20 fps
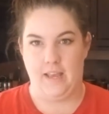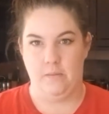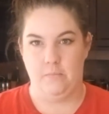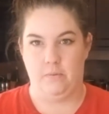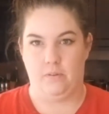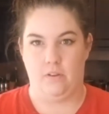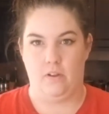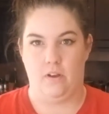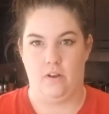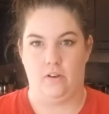
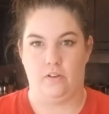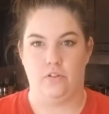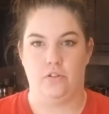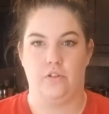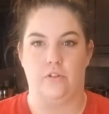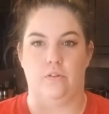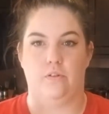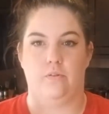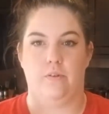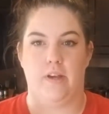belong
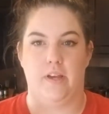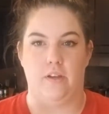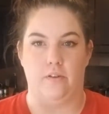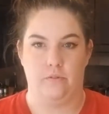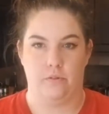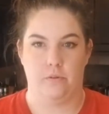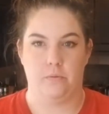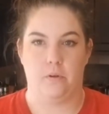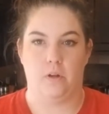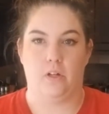to a
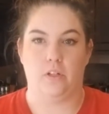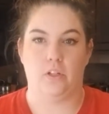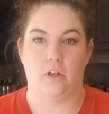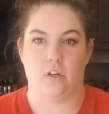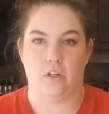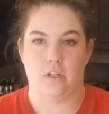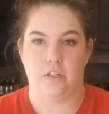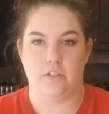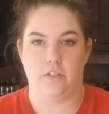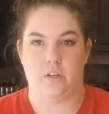group called
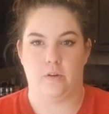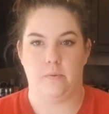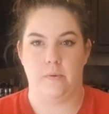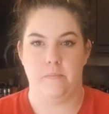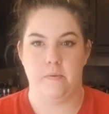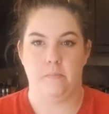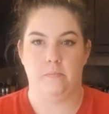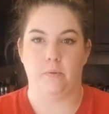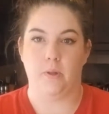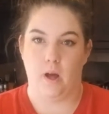Arkansas
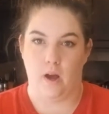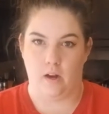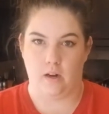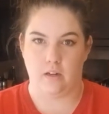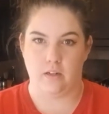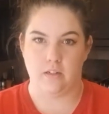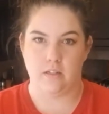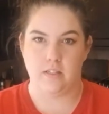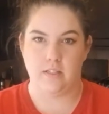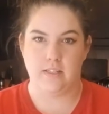Women
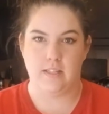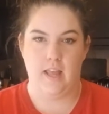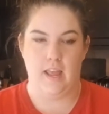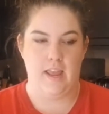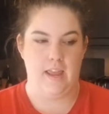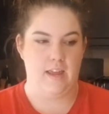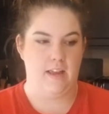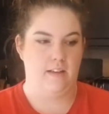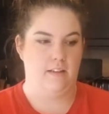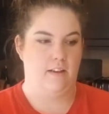Bloggers,
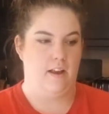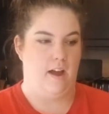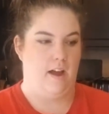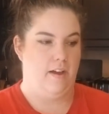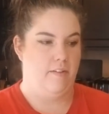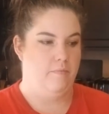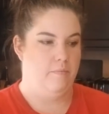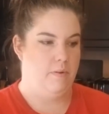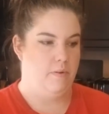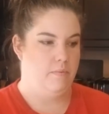and
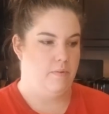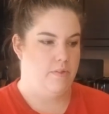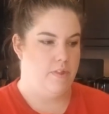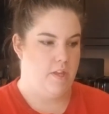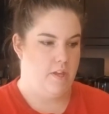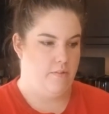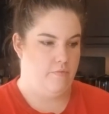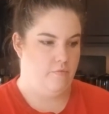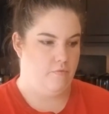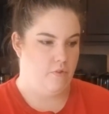I've been with
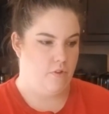them for